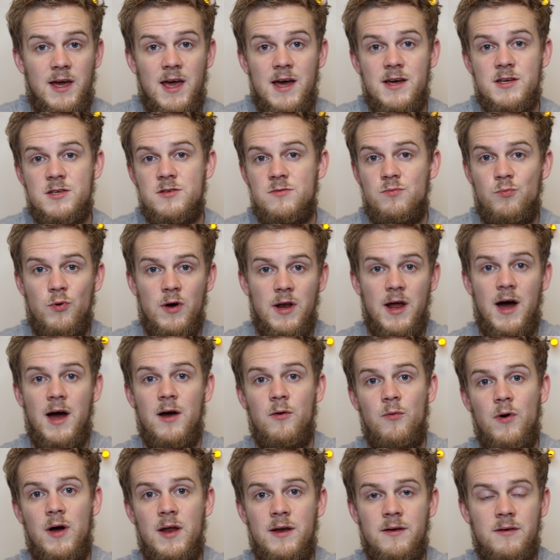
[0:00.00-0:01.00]
guess when I
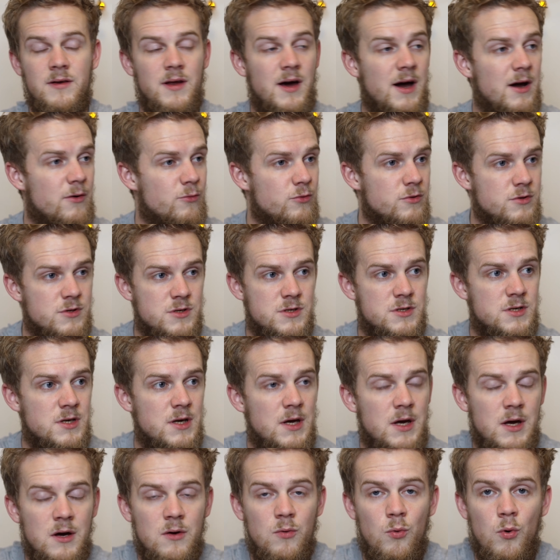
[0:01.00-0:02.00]
went, I was
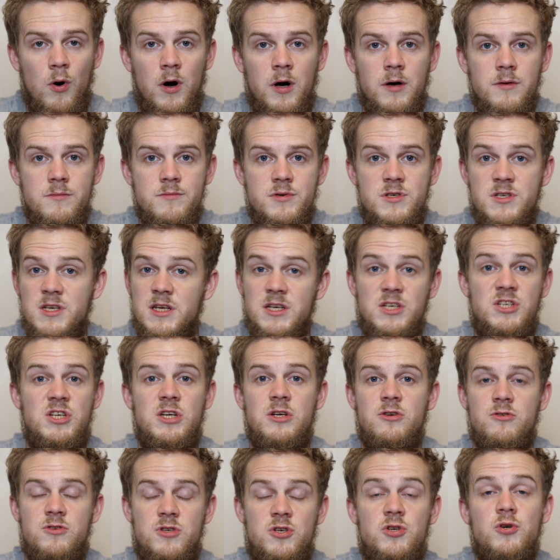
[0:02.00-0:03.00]
what, six
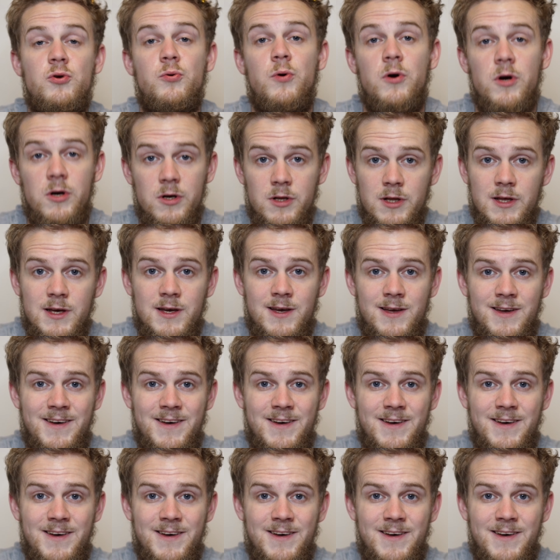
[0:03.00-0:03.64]
years too early.